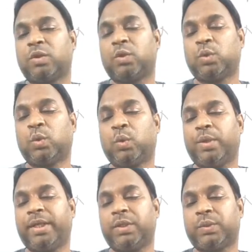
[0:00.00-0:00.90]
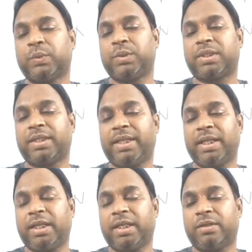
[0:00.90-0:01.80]
2 into
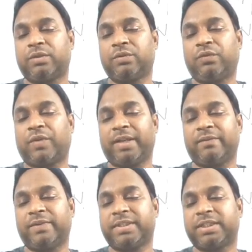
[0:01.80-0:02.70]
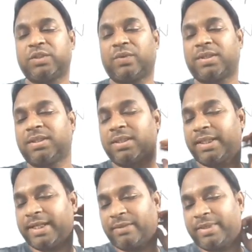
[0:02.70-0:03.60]
3 into 5. This is what 30
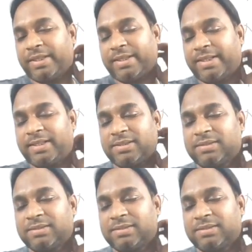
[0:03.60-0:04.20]
can be written as.